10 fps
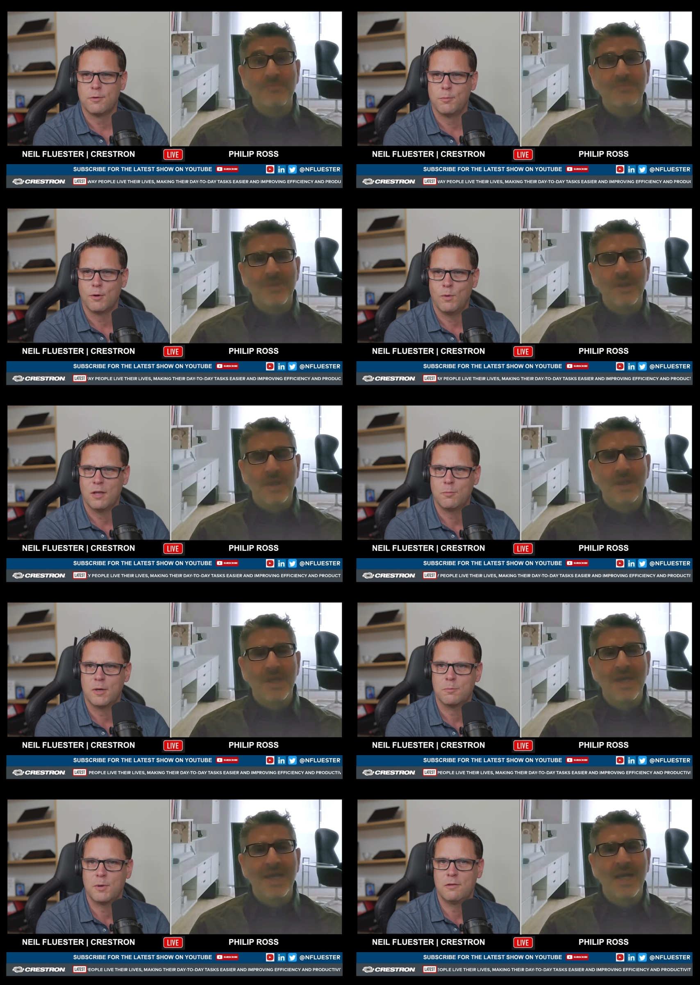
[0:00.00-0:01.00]
Speaker 1: the book? Where's the best
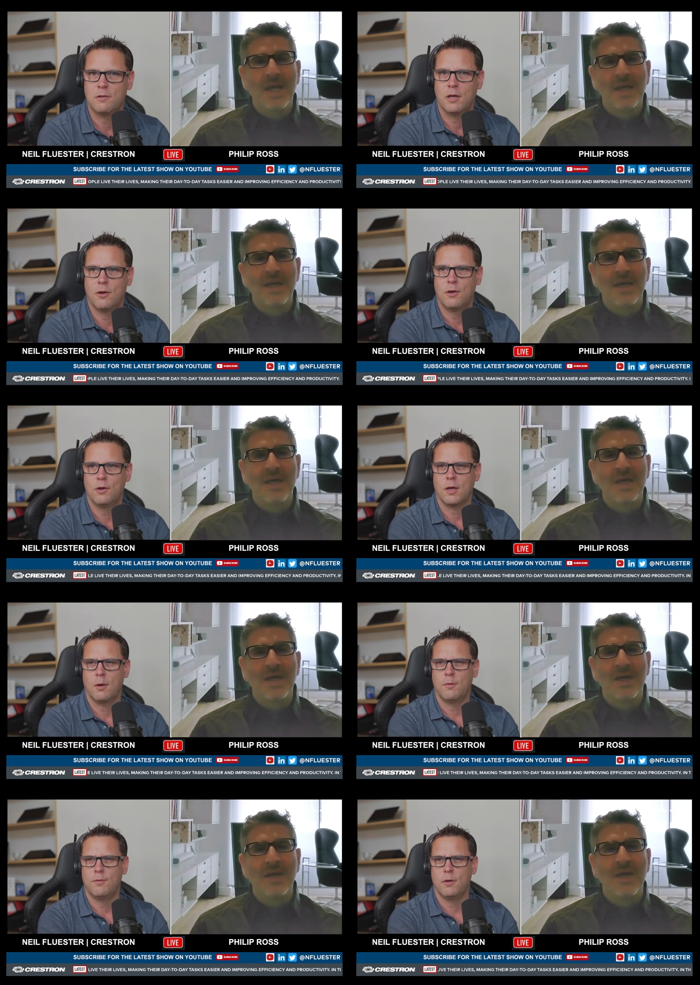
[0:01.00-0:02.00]
place to go and hook up
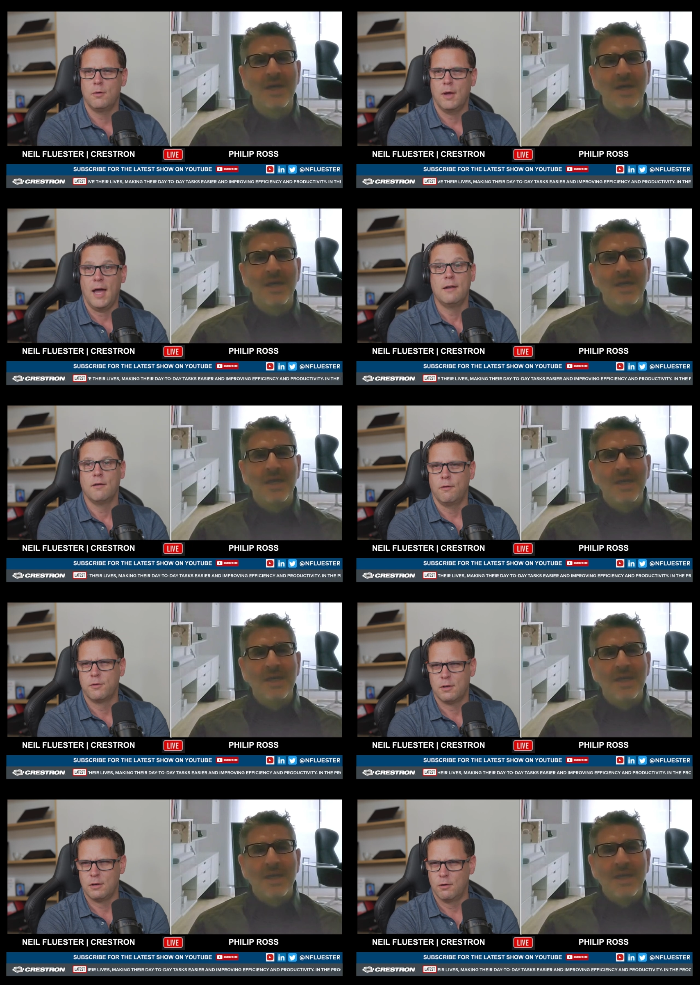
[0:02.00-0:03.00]
with you? And
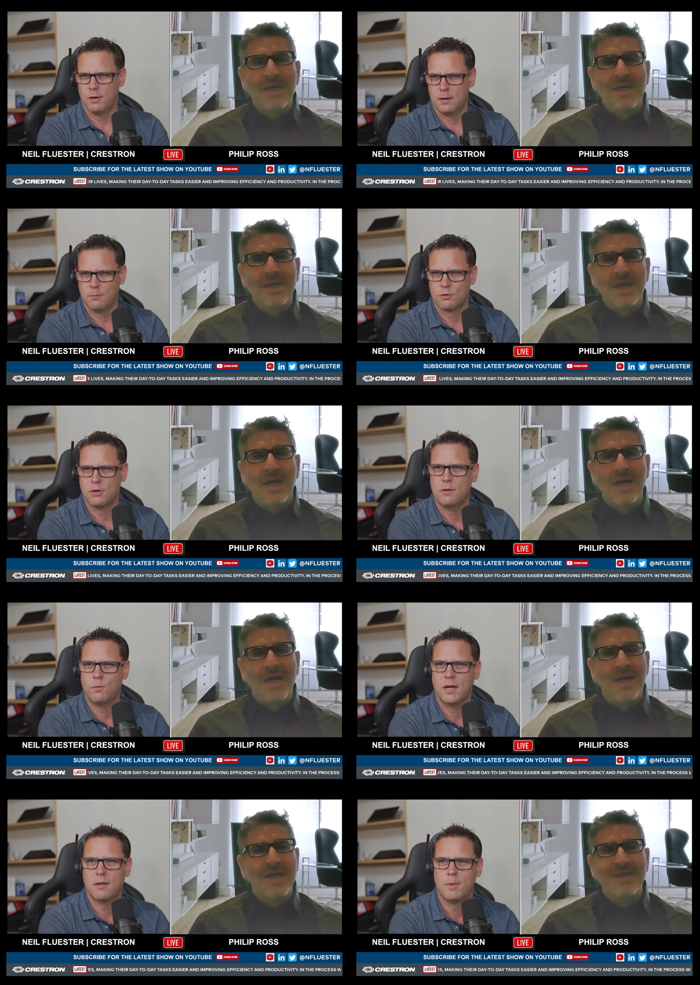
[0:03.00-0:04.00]
obviously not in Madrid. Where
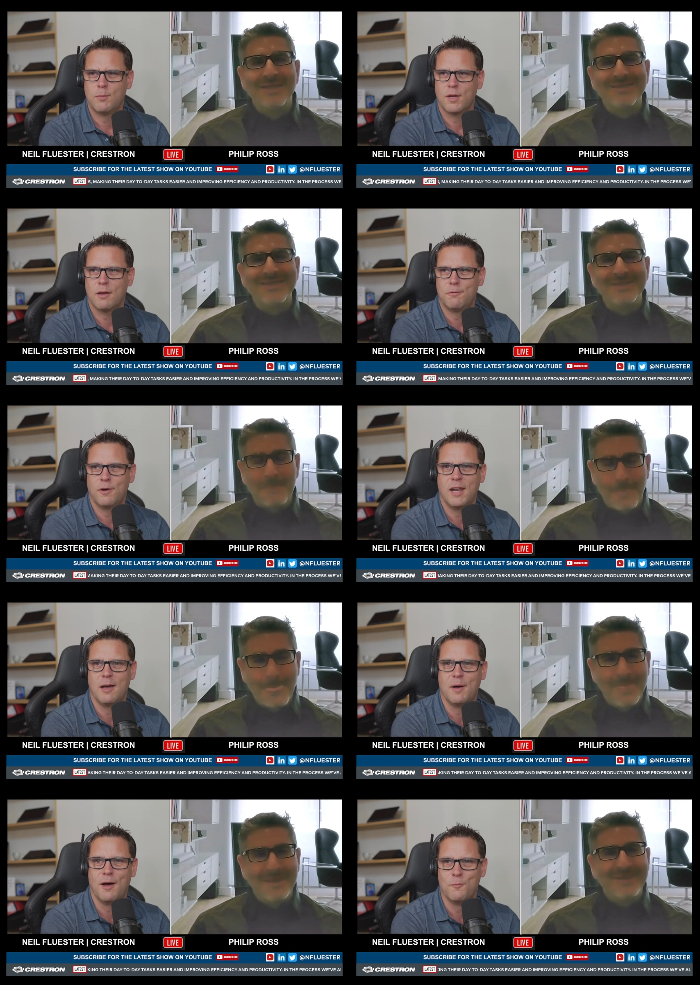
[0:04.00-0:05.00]
can people go and find out
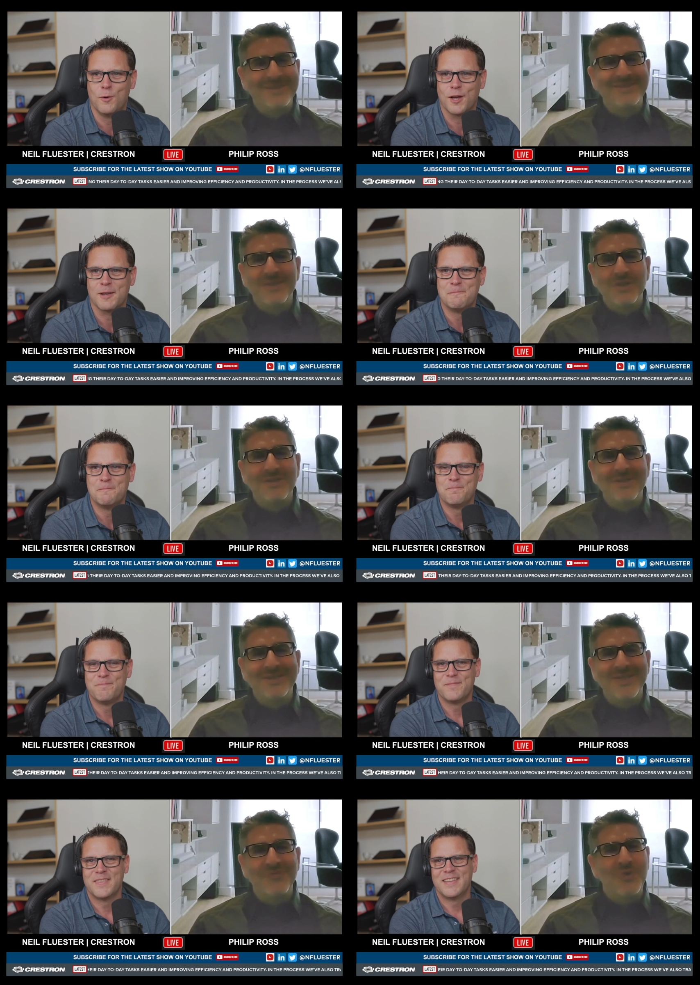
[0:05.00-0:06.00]
about Unwork?
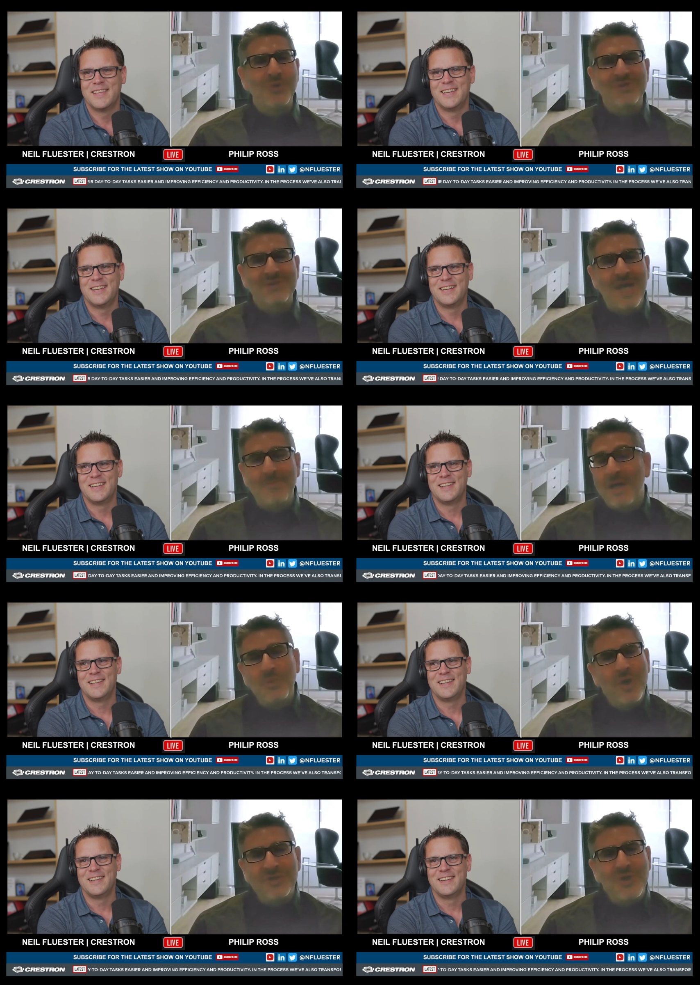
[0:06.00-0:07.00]
Speaker 2: Of course, um,
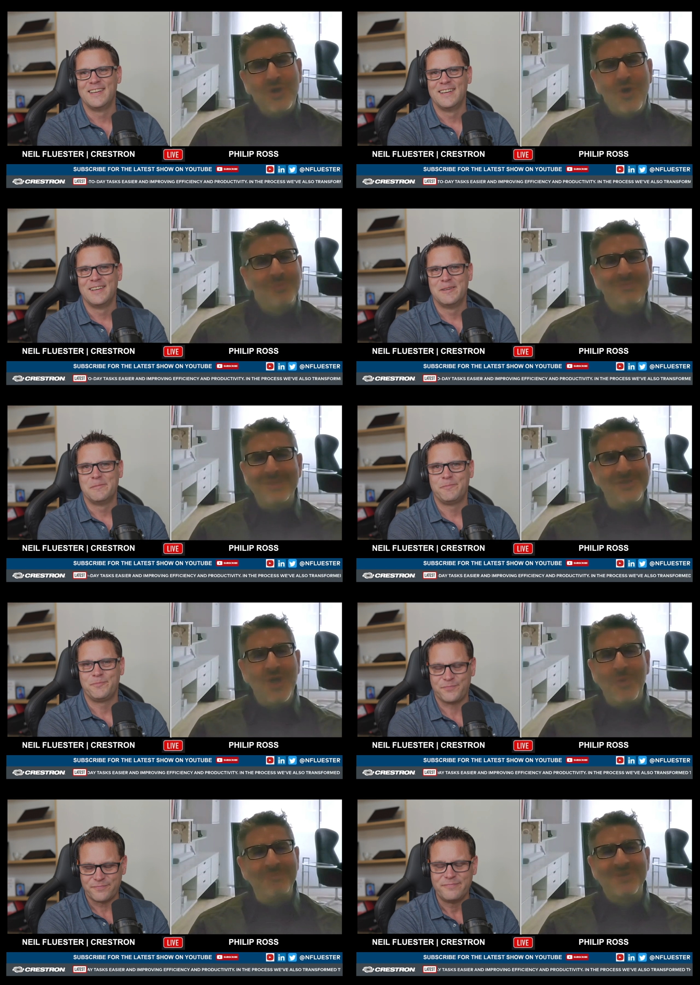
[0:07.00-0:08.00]
unwork dot com is
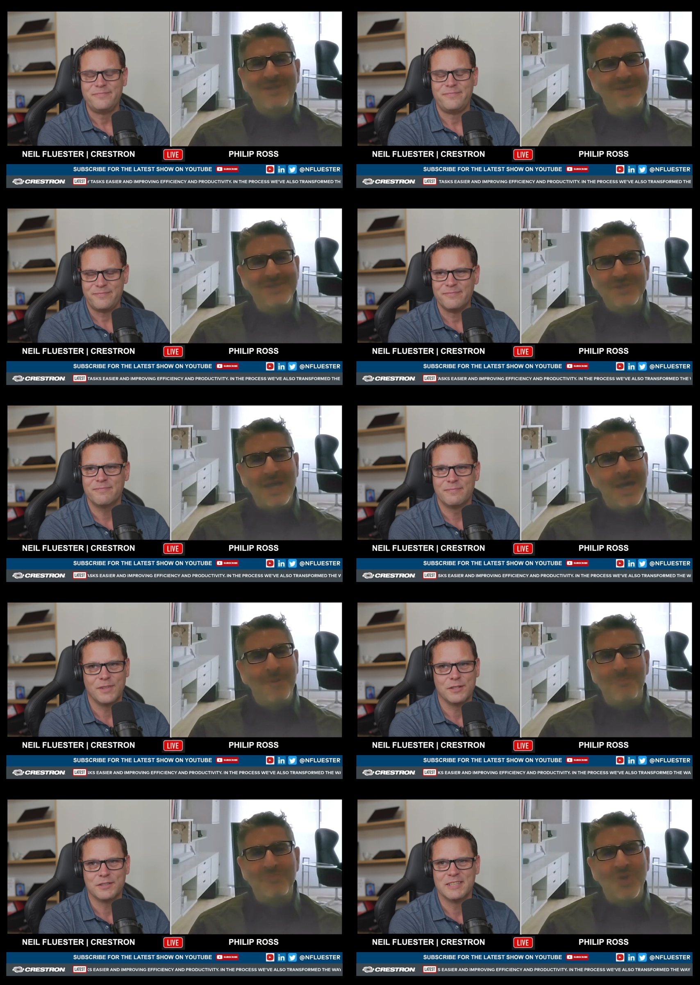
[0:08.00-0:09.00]
our website.
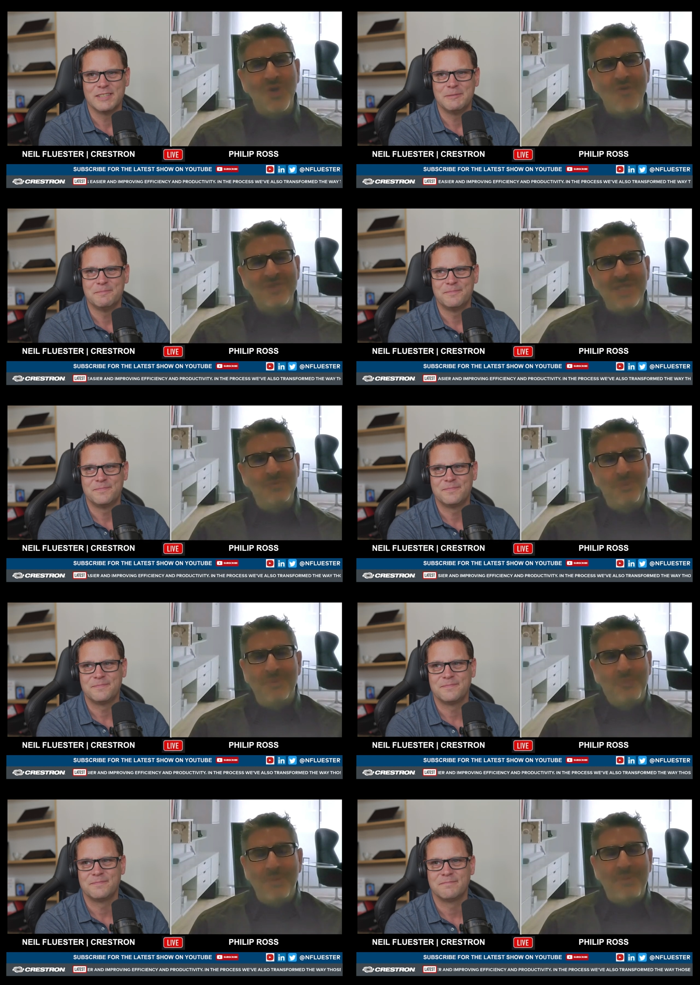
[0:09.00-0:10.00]
Um, obviously,
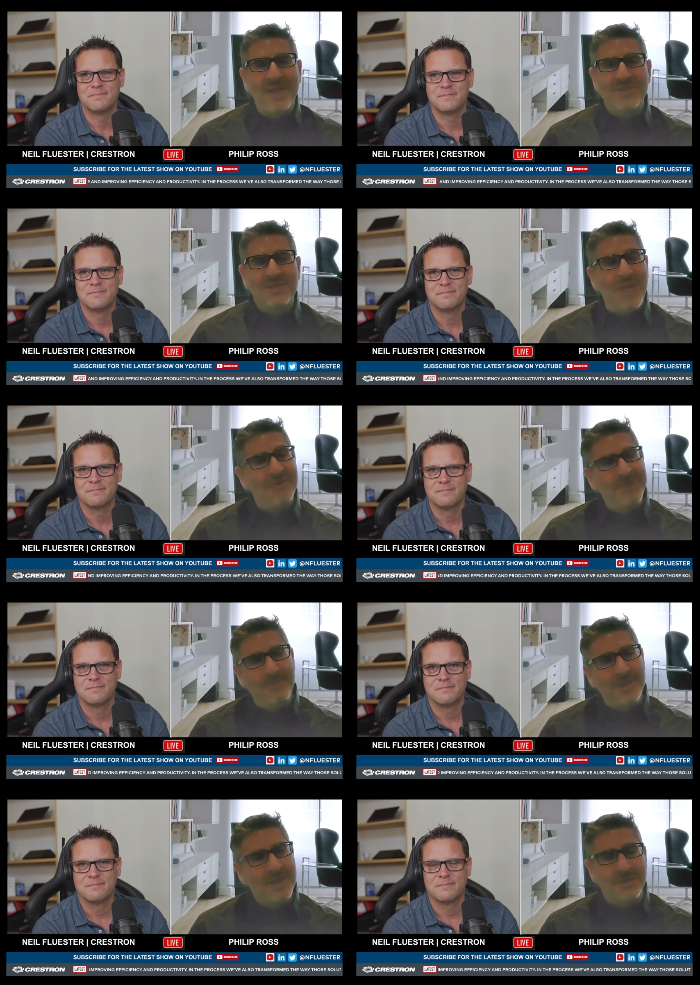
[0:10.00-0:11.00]
we, we're based, we have
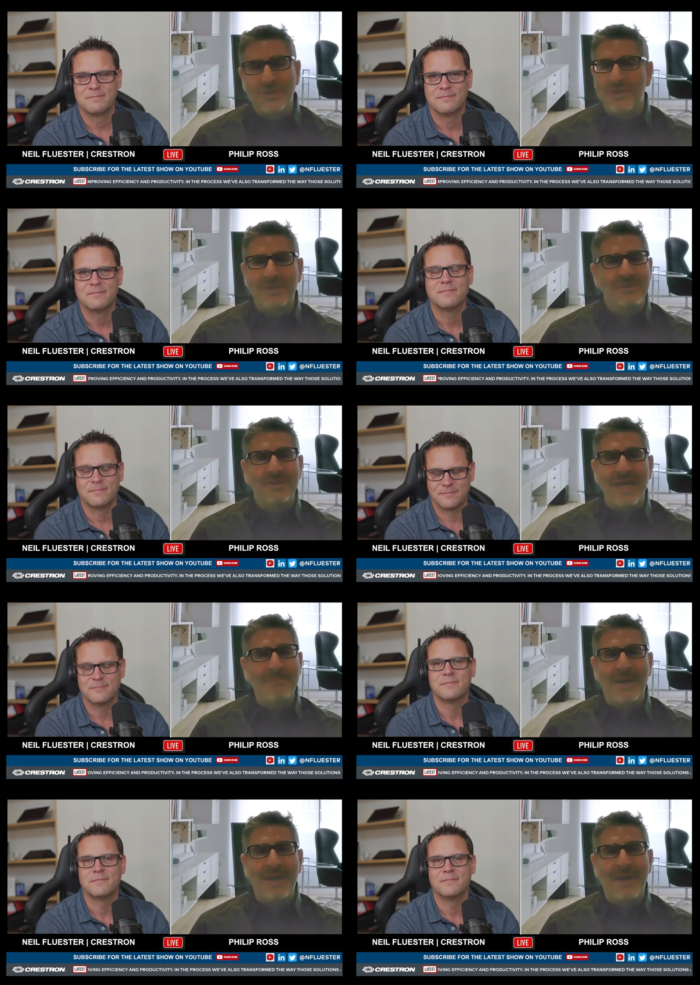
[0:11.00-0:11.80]
people in London, A